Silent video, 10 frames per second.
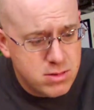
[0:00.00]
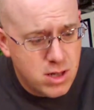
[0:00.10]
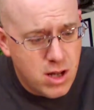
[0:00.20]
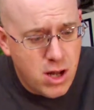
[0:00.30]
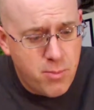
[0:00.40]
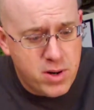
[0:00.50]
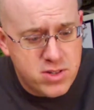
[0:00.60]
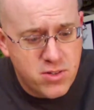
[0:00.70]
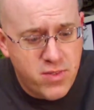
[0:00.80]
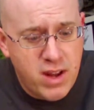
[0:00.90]
Our
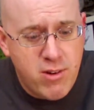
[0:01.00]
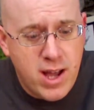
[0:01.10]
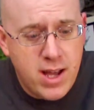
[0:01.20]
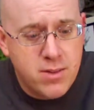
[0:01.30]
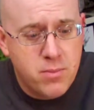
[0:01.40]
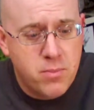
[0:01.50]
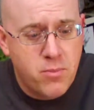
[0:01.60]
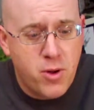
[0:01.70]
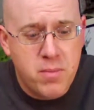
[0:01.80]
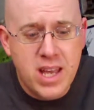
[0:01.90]
personal favorite item
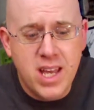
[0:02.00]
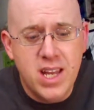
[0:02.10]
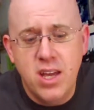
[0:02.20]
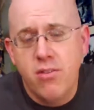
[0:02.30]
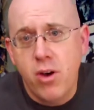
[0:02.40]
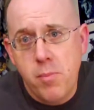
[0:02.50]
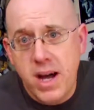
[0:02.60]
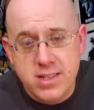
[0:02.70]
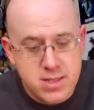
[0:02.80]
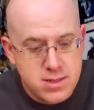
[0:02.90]
from any of our
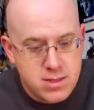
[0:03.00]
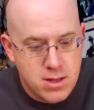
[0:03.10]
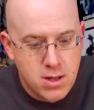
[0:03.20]
boxes.